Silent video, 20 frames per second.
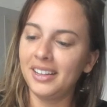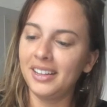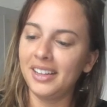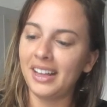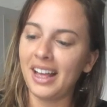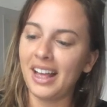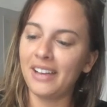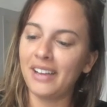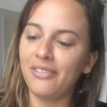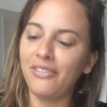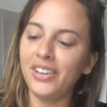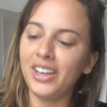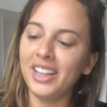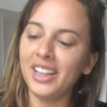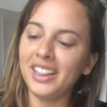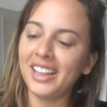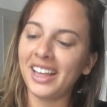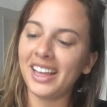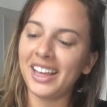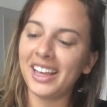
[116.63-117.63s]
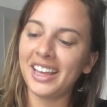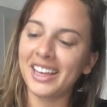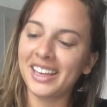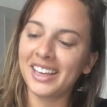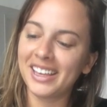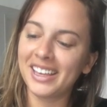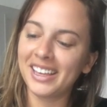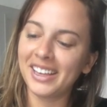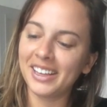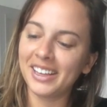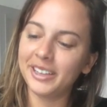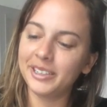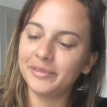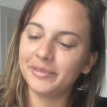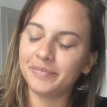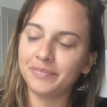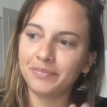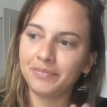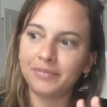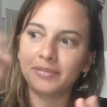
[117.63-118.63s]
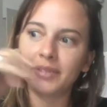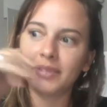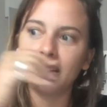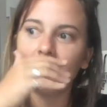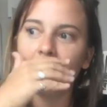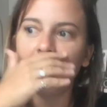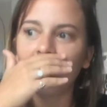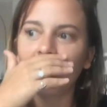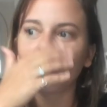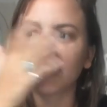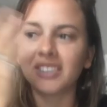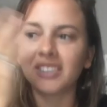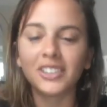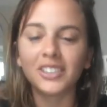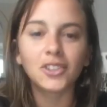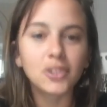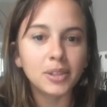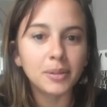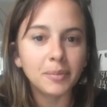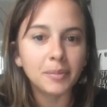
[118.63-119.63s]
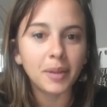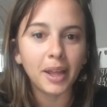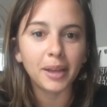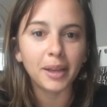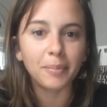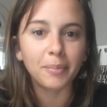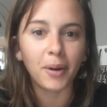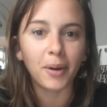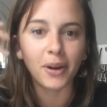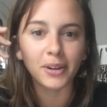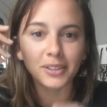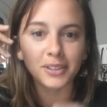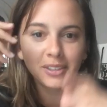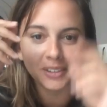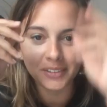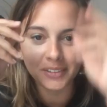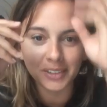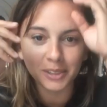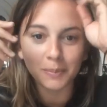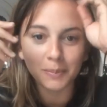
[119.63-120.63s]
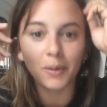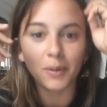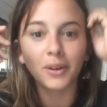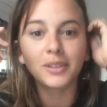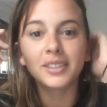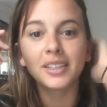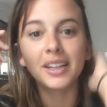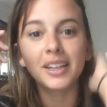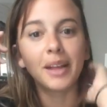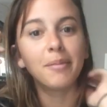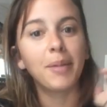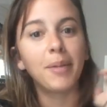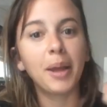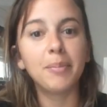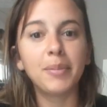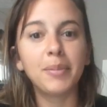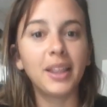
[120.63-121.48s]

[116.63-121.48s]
I feel like, gosh, there's some like parts of this person that might be